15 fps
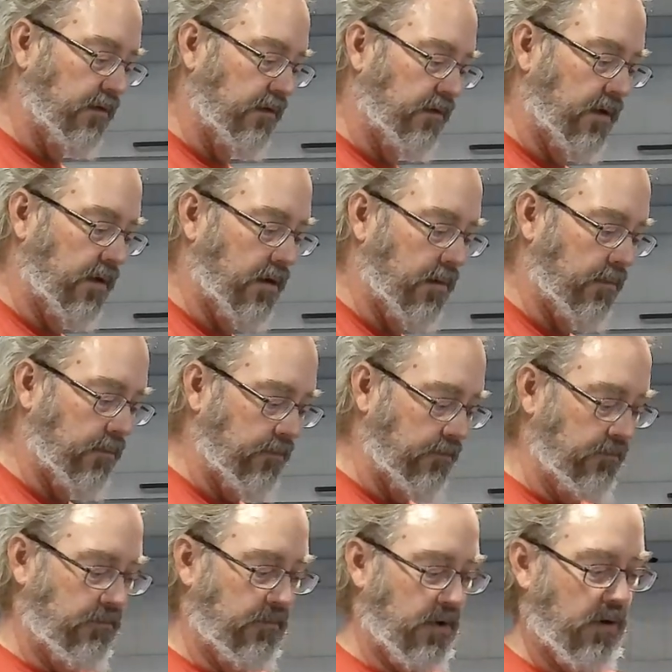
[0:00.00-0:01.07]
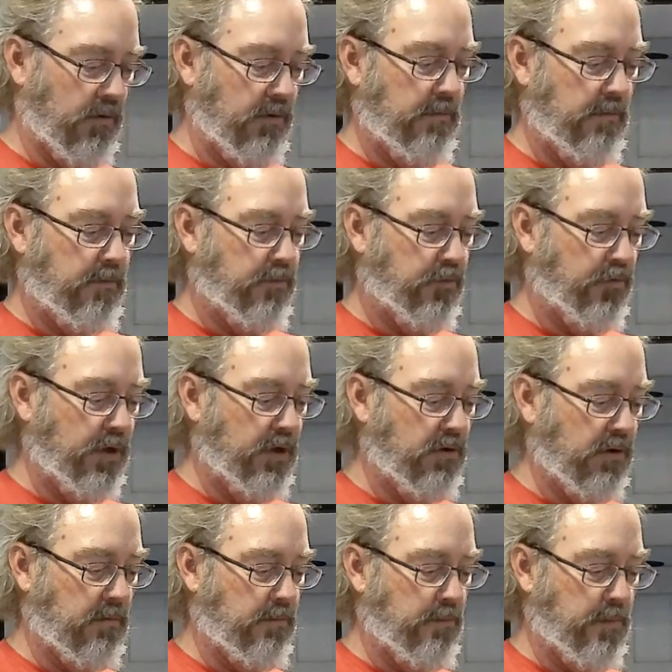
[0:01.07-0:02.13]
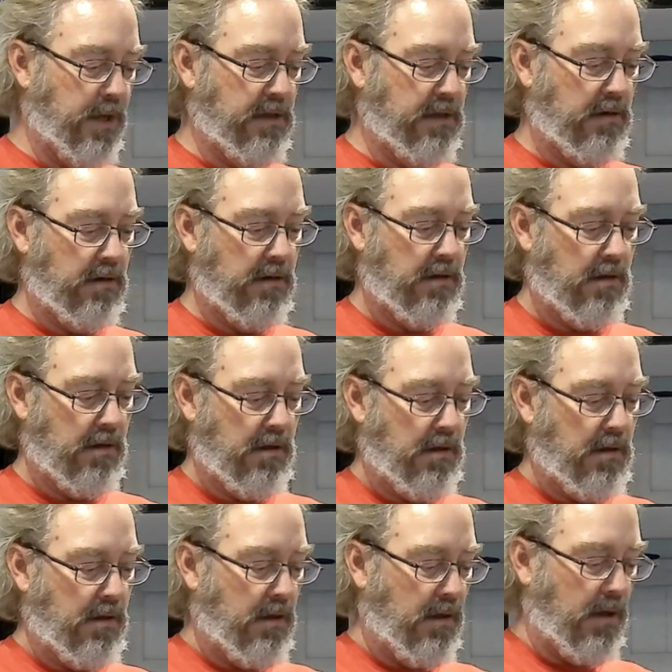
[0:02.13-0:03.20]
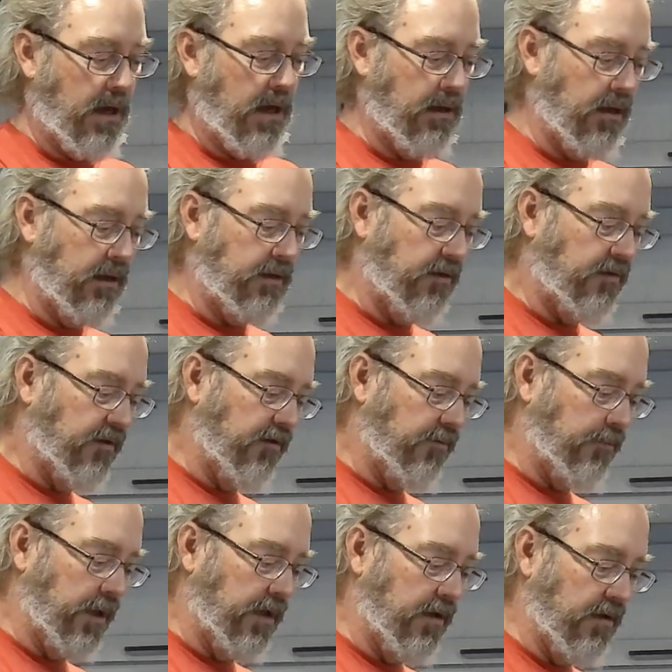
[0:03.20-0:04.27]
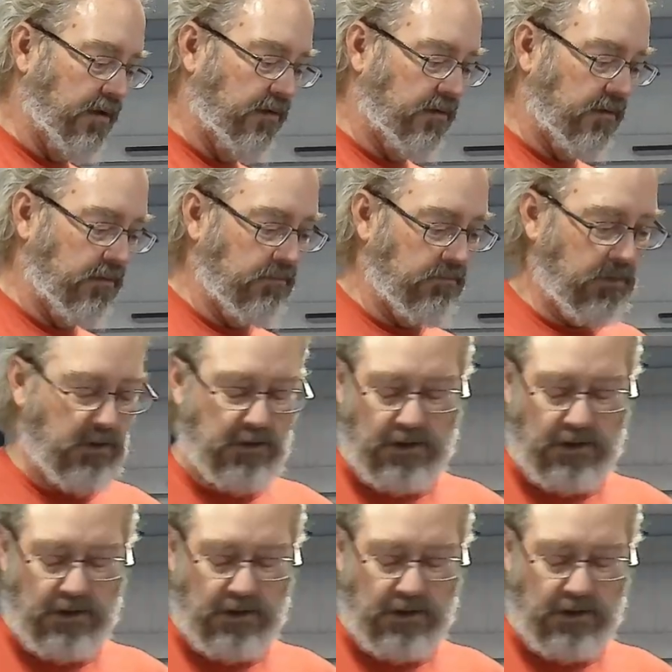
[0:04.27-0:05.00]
is already pre-cooked bacon. I like this stuff because you